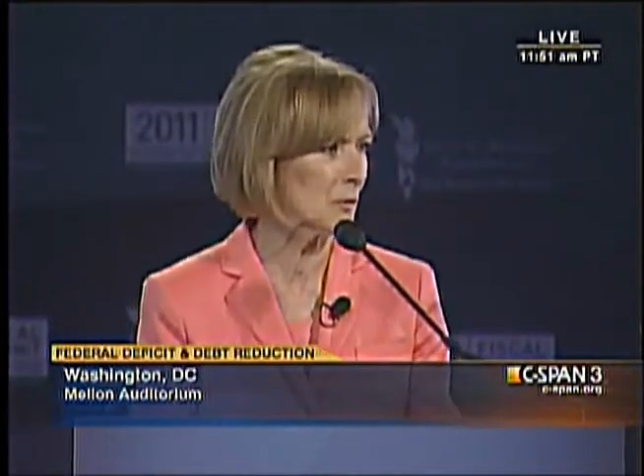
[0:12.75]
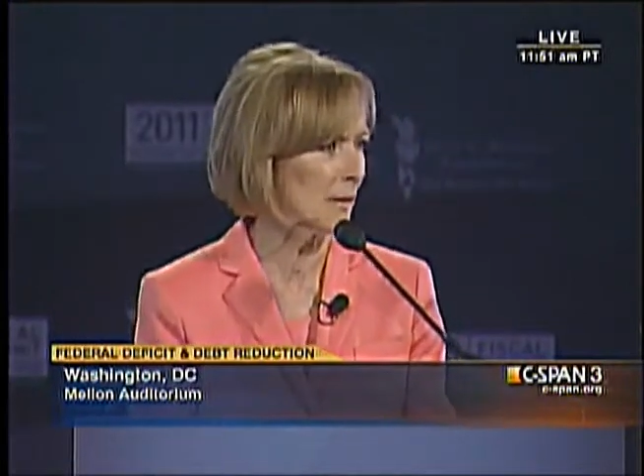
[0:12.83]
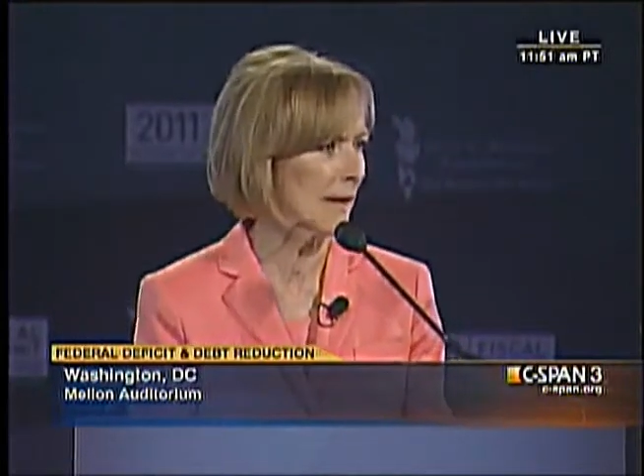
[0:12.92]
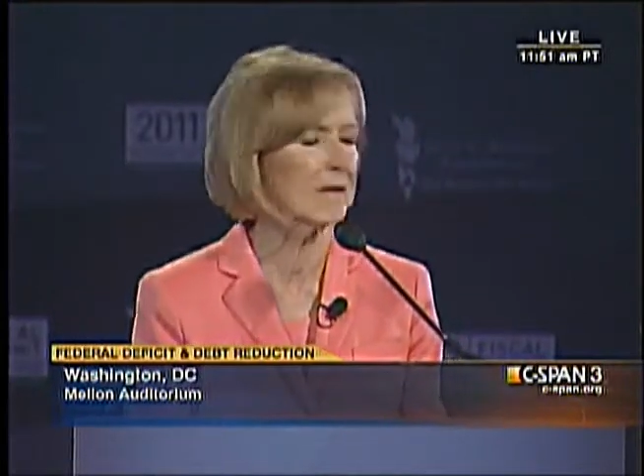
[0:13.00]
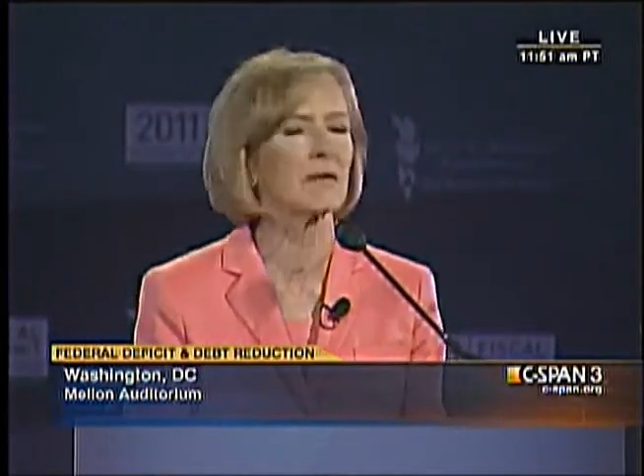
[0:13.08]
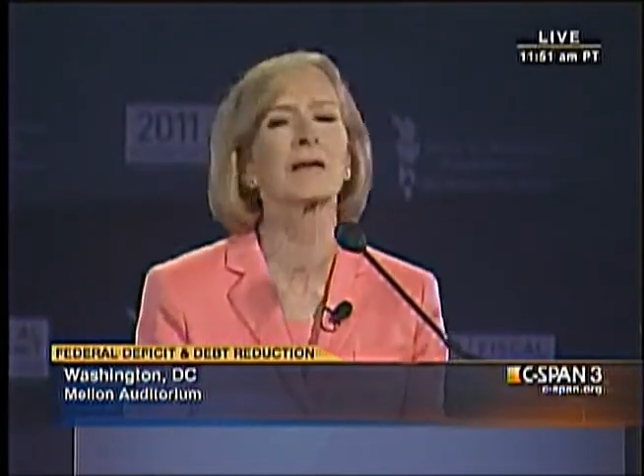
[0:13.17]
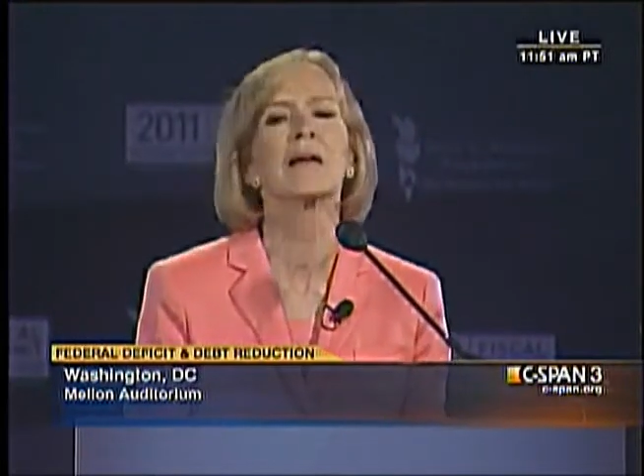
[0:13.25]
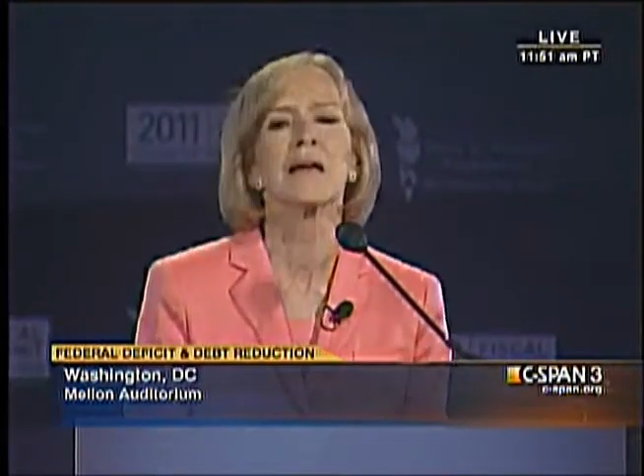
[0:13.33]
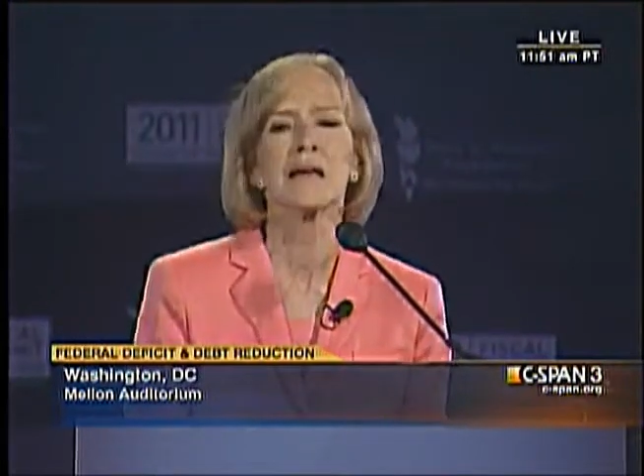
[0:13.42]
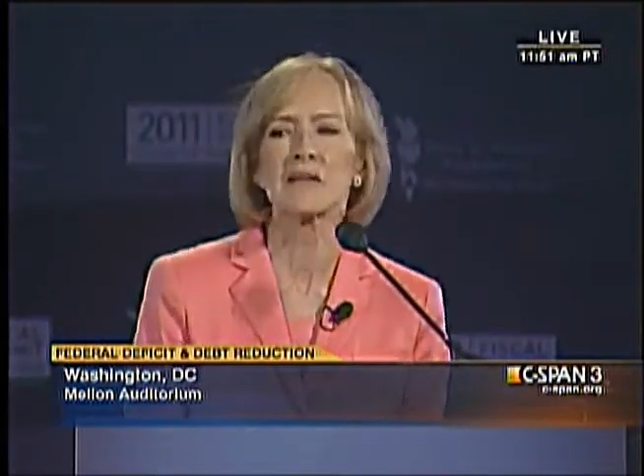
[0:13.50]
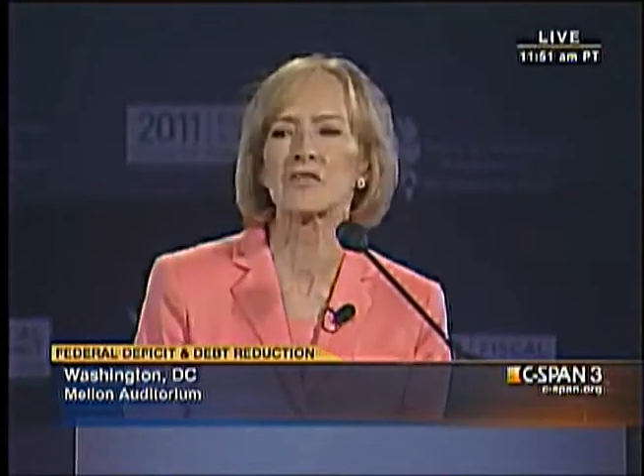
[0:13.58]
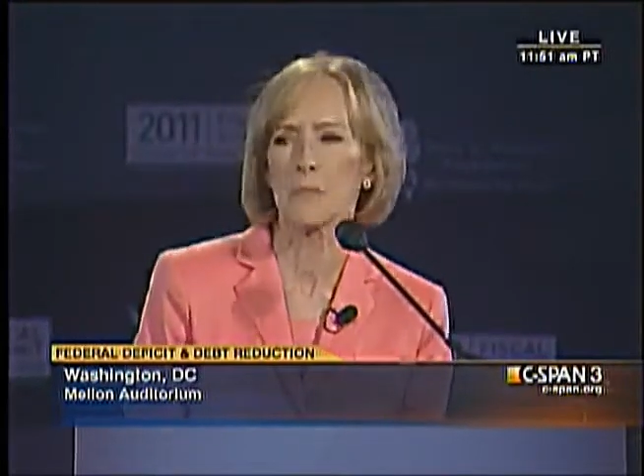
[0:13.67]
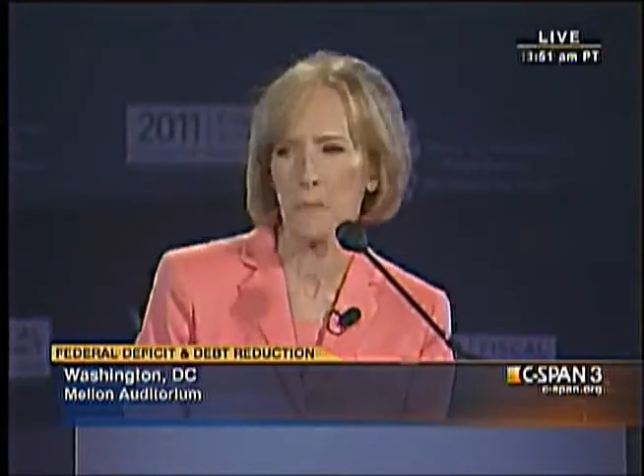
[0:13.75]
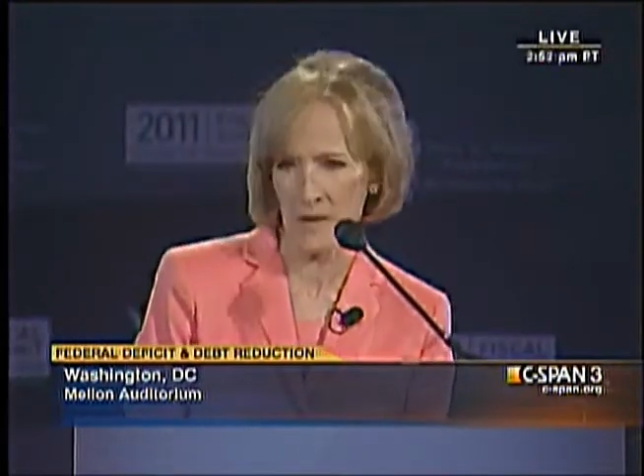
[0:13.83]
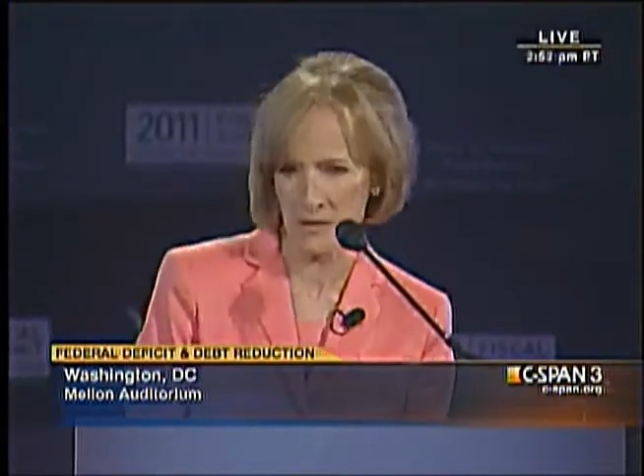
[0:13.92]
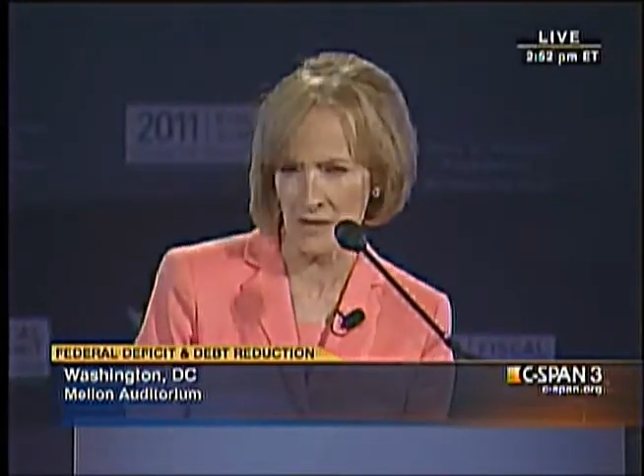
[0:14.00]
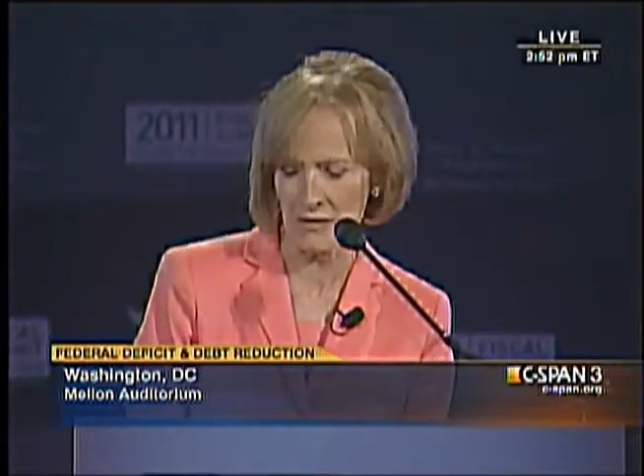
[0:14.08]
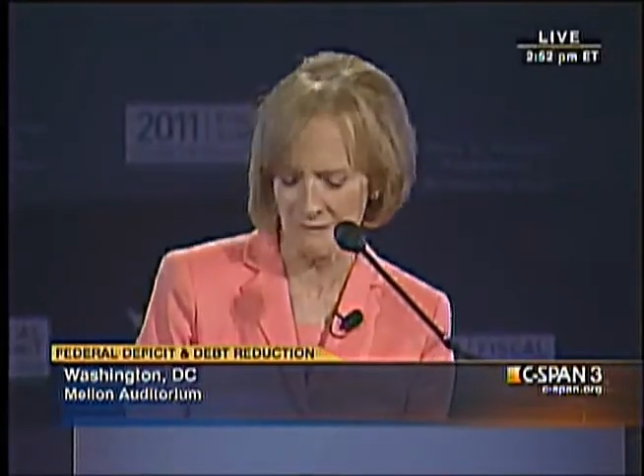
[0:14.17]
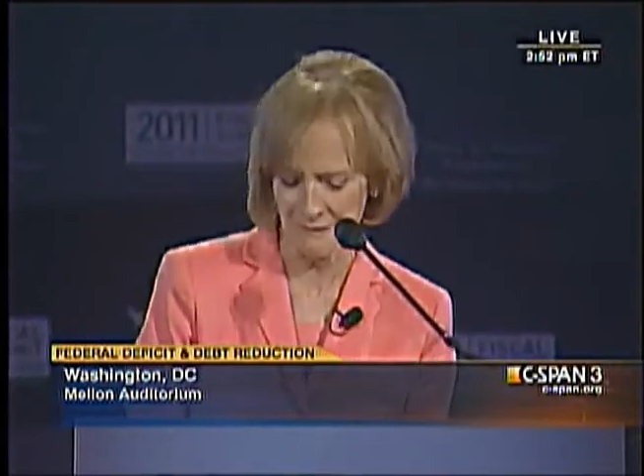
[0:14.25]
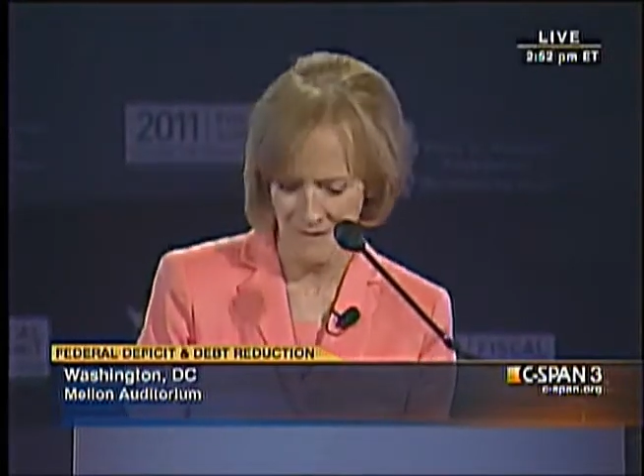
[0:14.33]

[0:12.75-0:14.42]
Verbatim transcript: around, is the budget.